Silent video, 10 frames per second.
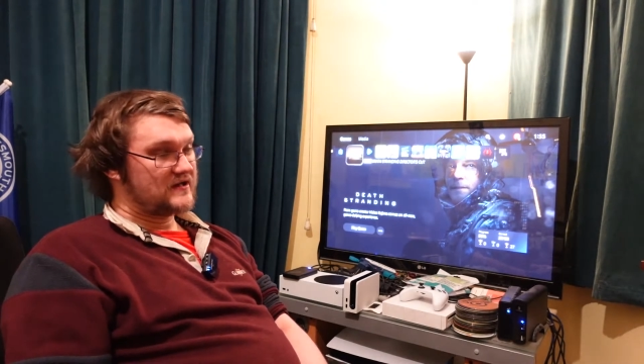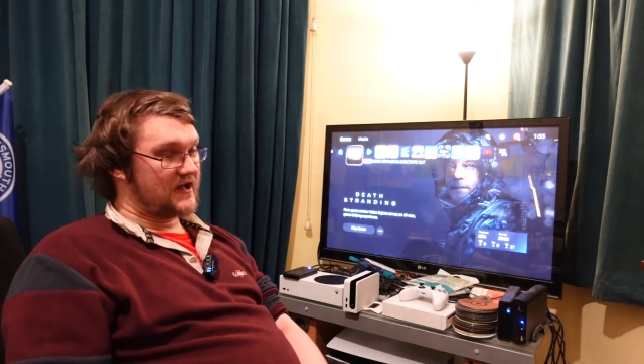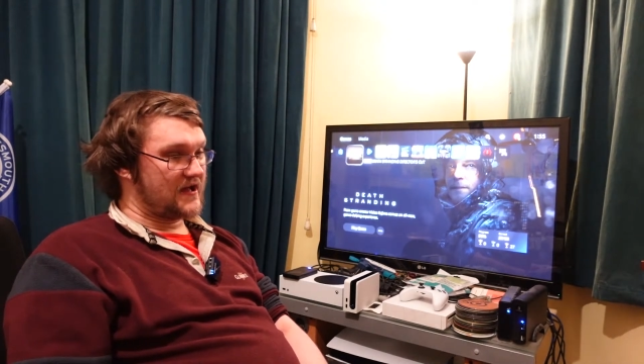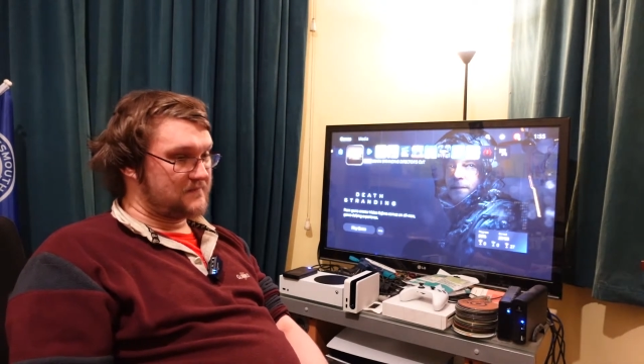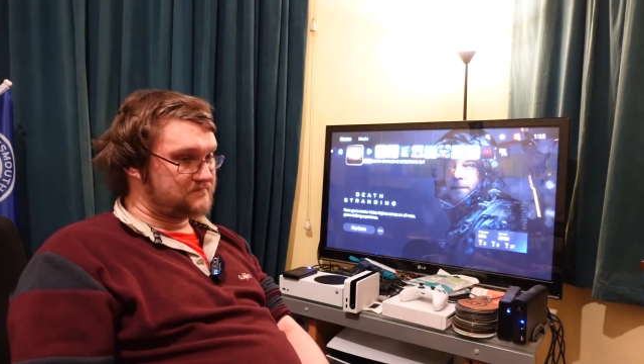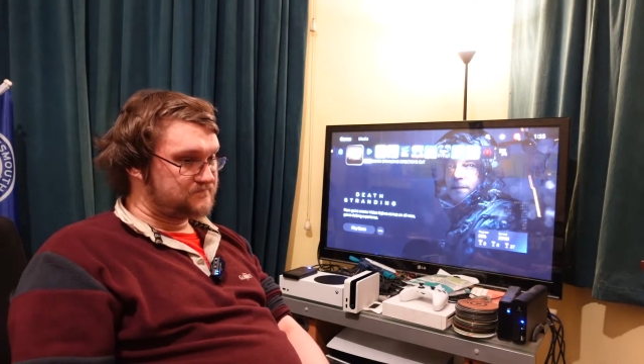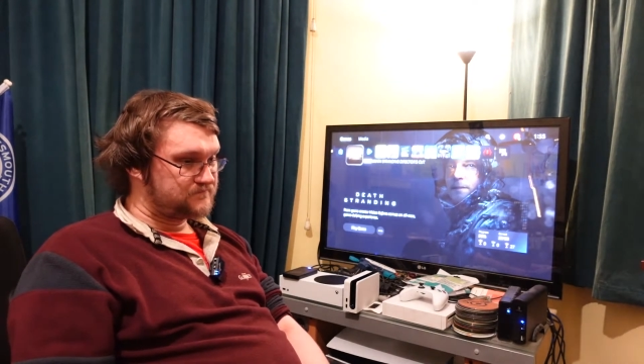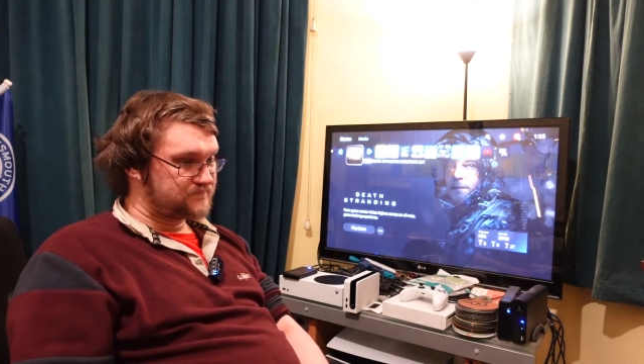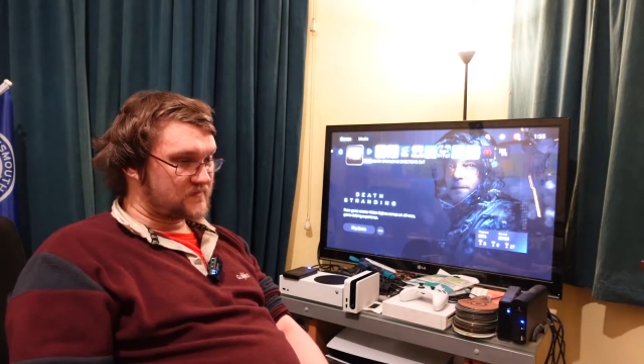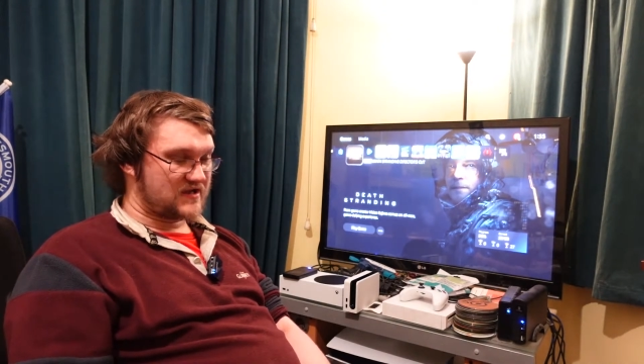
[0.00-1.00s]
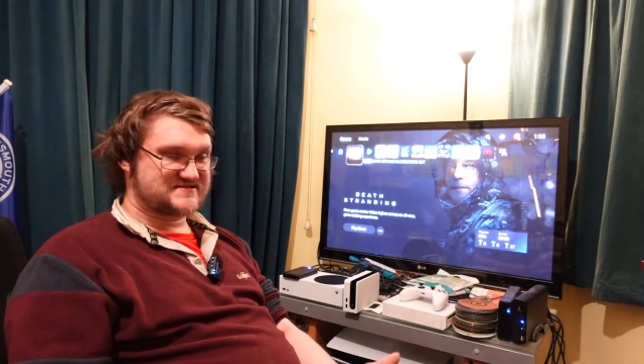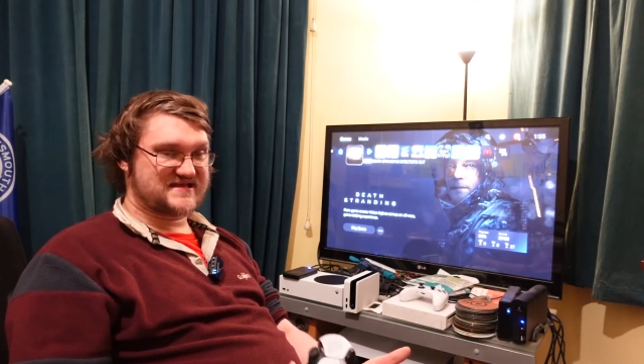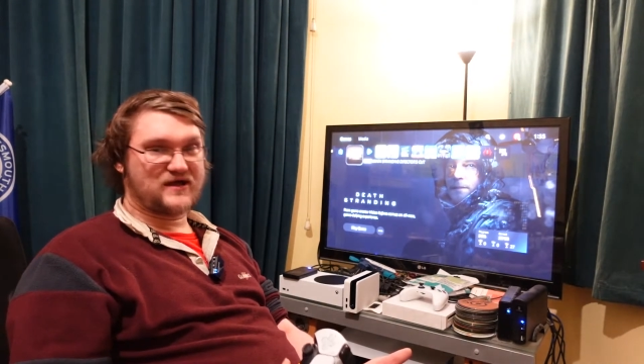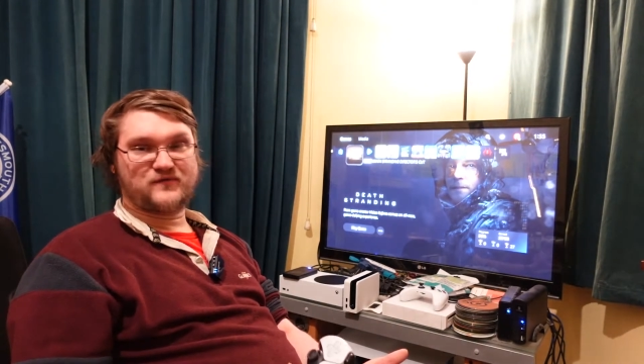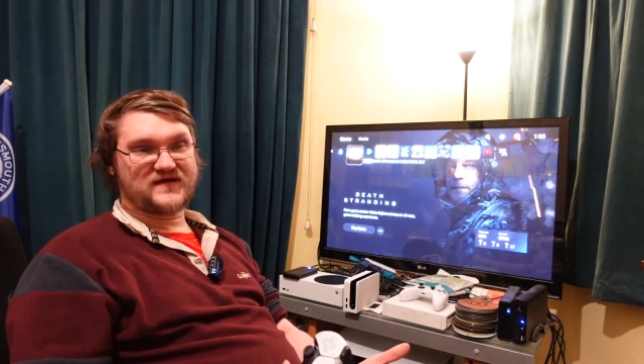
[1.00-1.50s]
I
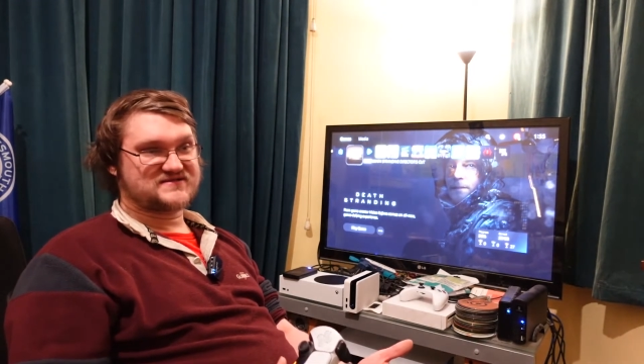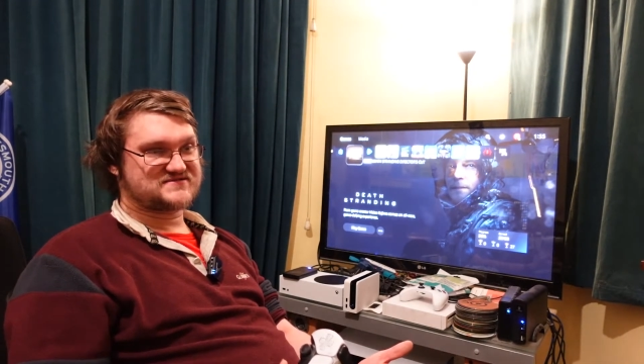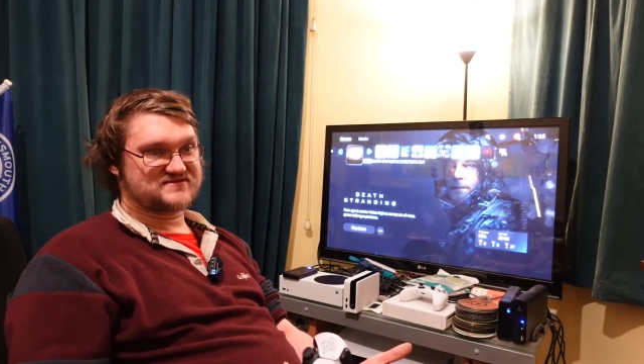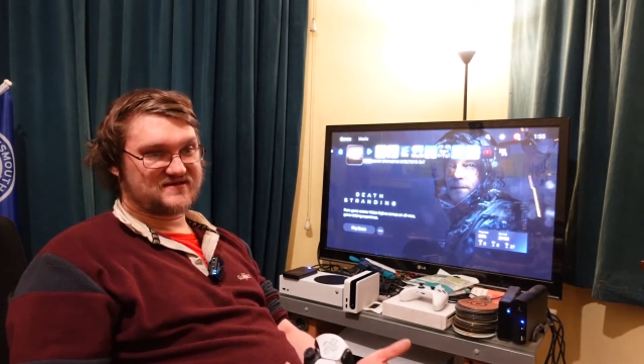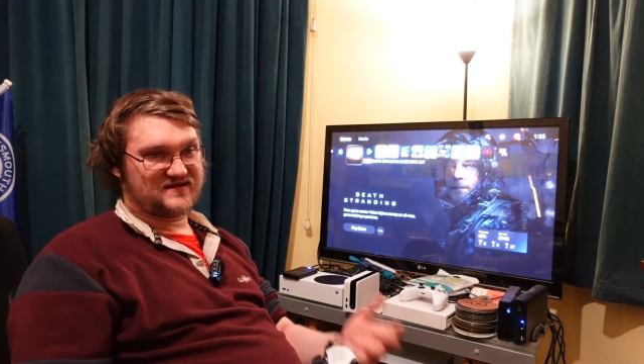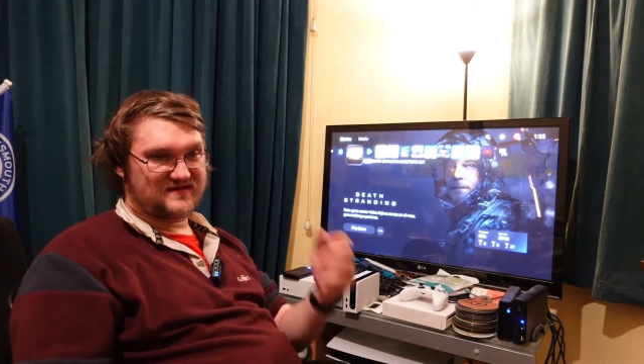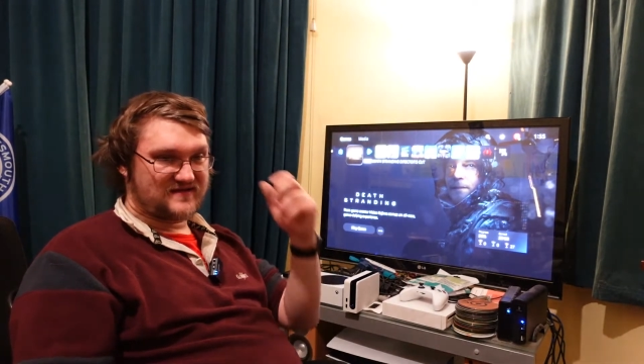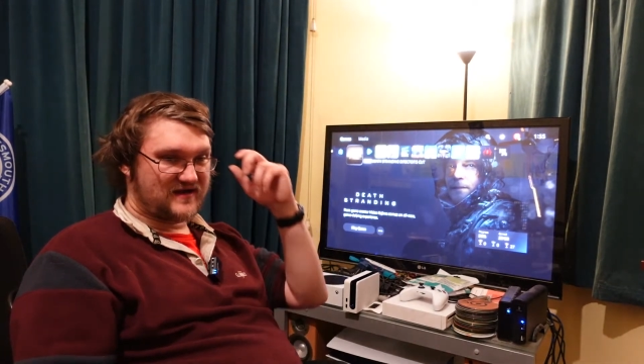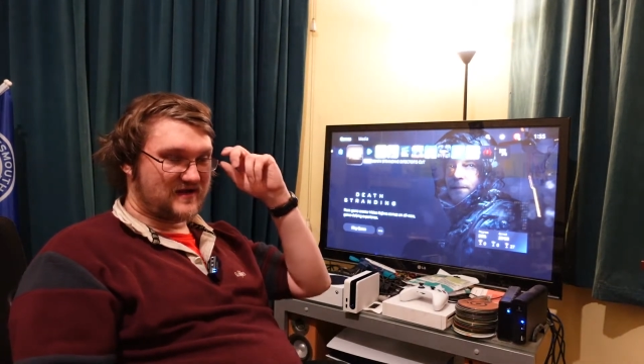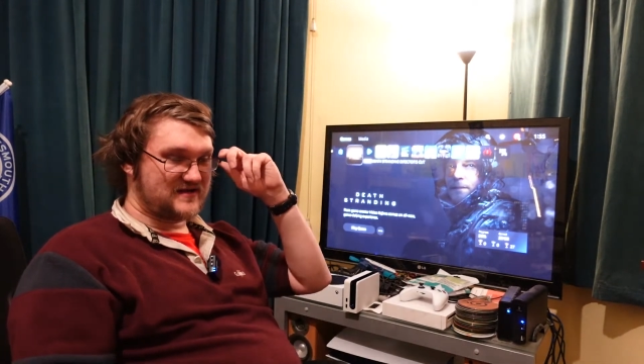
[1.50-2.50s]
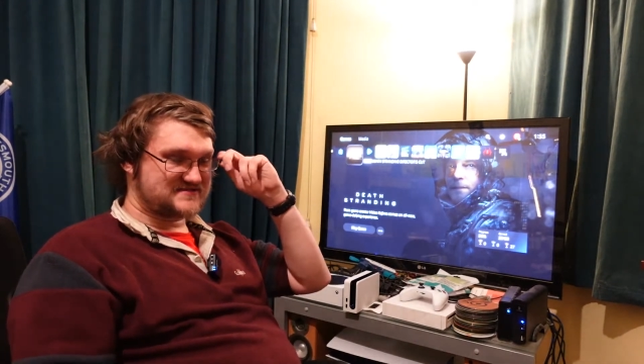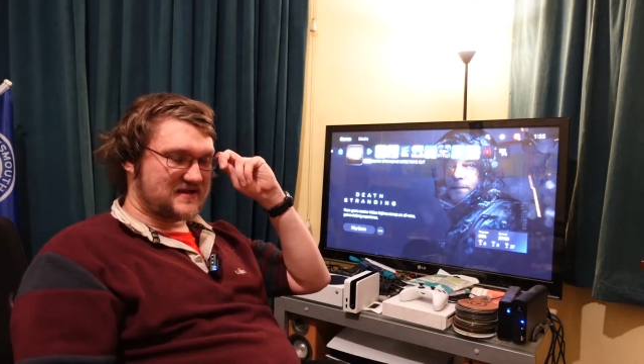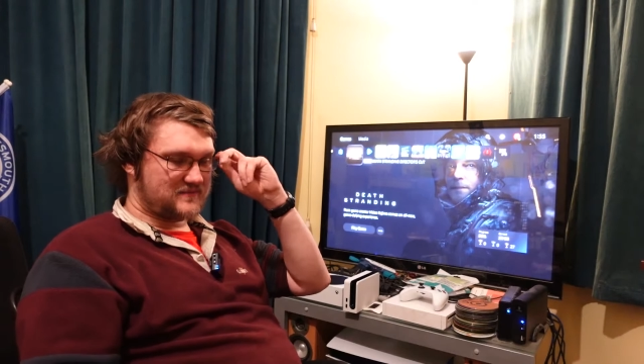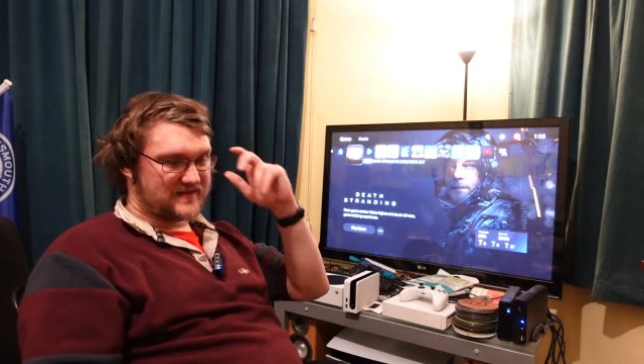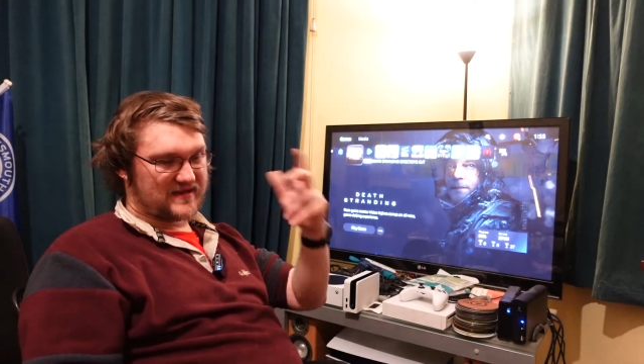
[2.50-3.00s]
say all this, I said
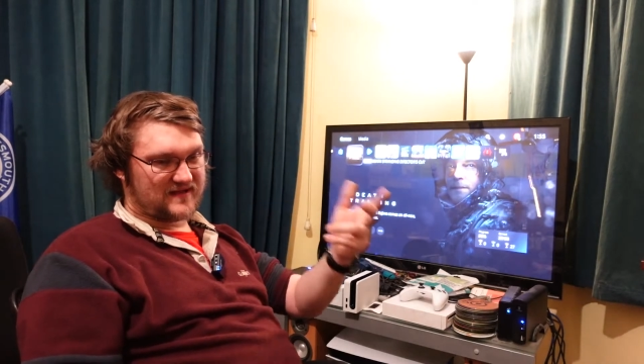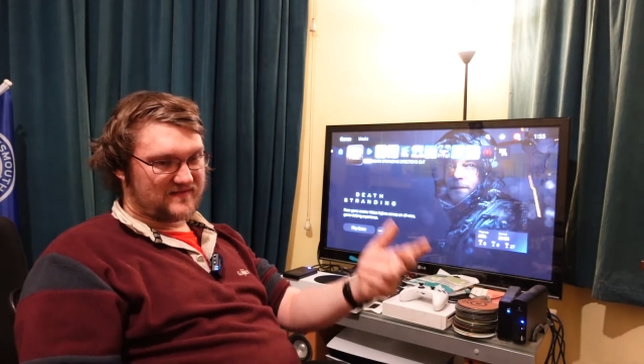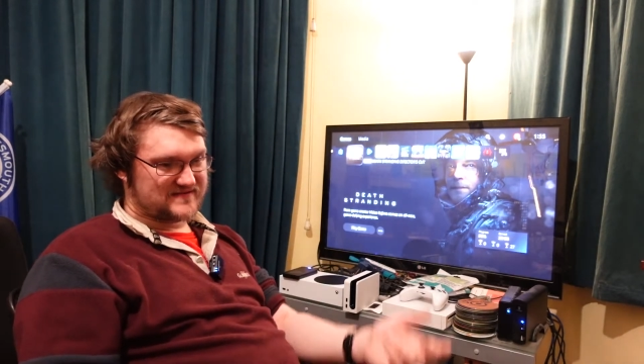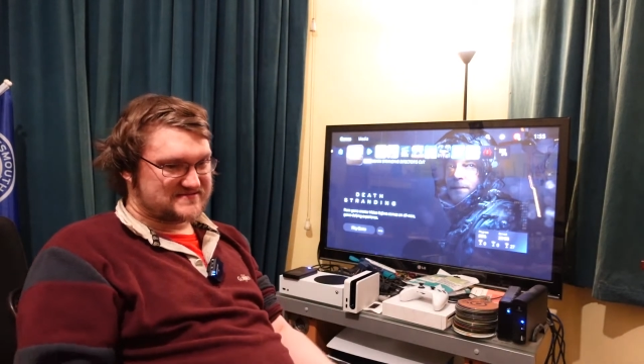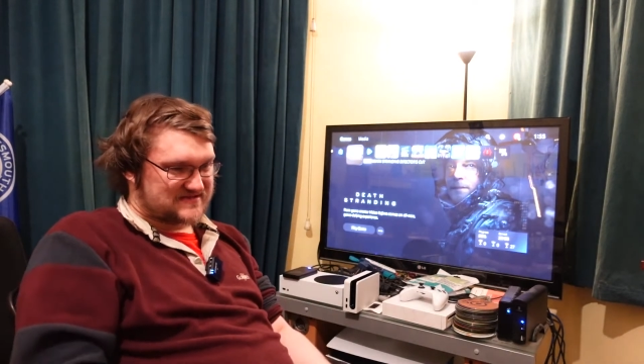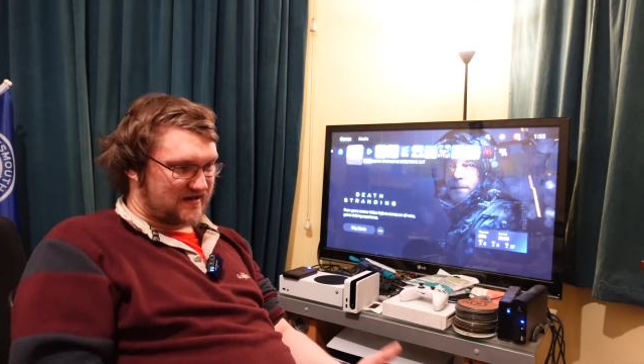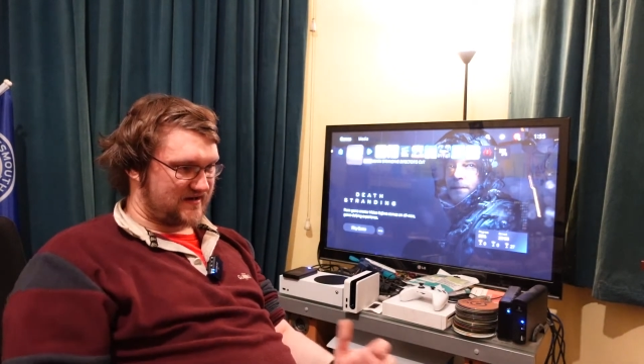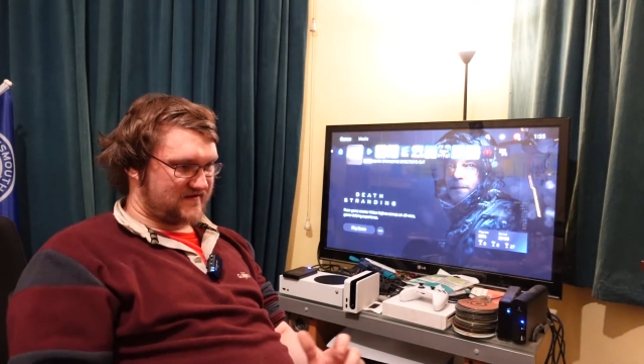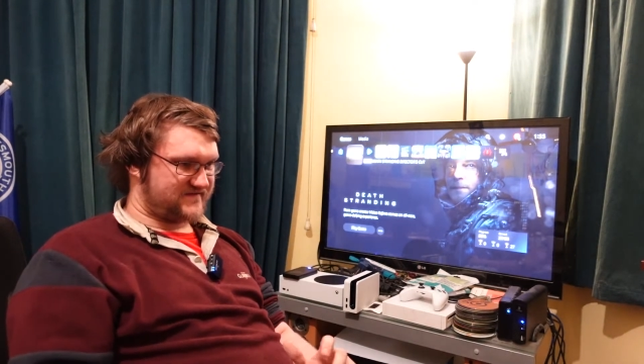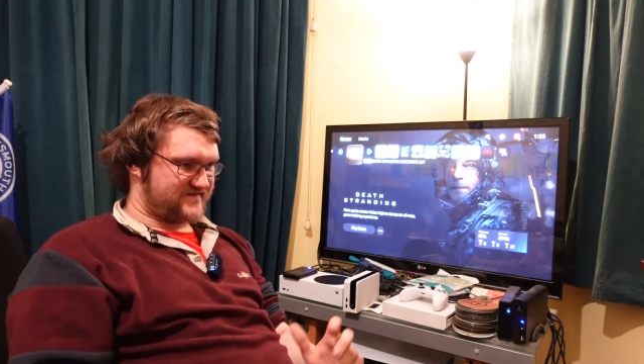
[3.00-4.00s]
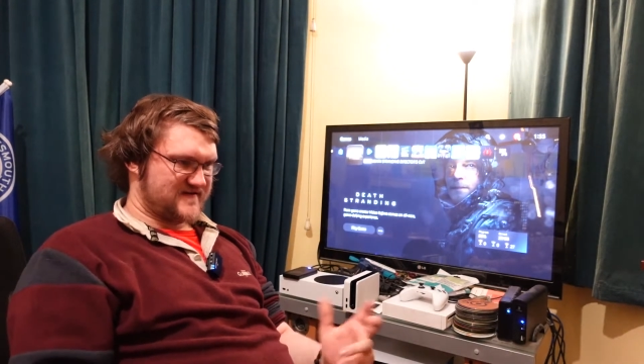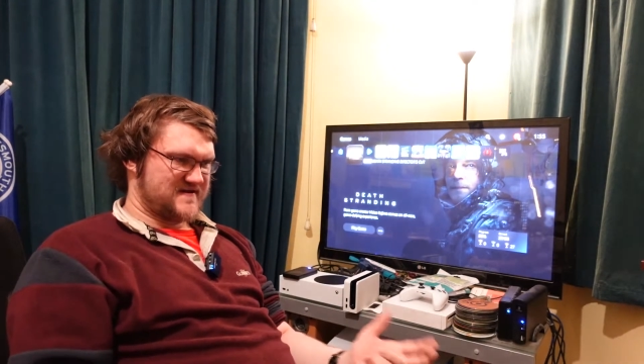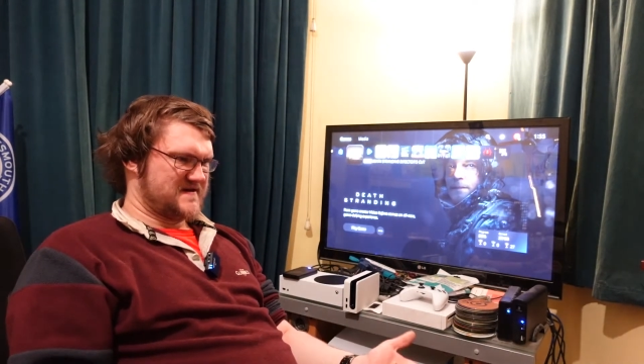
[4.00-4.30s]
at the beginning that this is kind of